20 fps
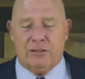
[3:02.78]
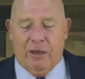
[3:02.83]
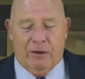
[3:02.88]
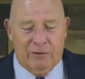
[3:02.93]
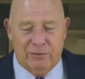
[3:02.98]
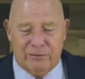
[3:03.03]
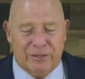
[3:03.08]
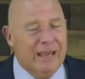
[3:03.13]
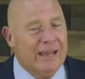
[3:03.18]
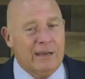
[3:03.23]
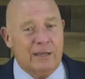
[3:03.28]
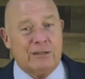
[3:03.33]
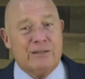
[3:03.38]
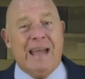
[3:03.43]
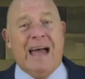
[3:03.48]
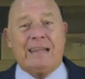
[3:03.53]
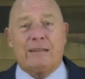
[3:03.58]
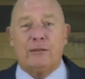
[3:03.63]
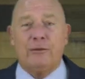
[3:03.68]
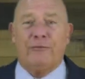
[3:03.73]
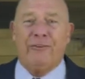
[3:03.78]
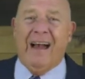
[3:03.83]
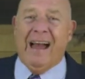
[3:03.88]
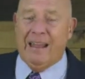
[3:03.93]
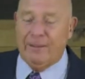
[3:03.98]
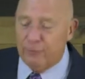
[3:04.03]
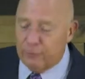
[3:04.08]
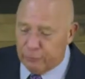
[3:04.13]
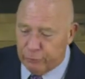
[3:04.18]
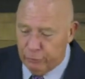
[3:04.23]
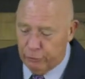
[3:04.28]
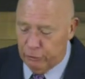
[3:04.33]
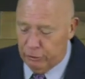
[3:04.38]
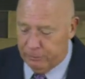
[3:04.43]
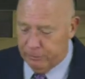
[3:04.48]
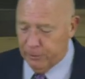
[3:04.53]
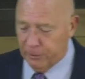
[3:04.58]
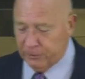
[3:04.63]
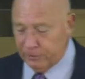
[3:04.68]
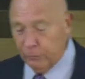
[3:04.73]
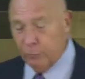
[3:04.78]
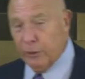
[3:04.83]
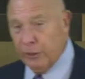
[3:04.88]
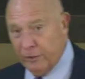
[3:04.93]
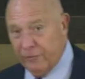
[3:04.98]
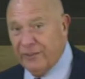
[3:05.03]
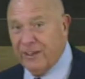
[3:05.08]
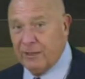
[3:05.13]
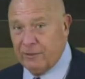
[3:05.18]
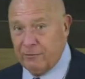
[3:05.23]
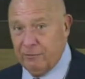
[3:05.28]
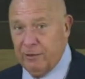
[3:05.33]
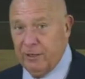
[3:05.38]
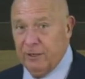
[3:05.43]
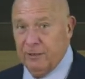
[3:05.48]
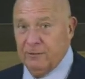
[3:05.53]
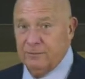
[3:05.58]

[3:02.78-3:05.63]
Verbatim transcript: their intent is not to find truth, but to win a victory.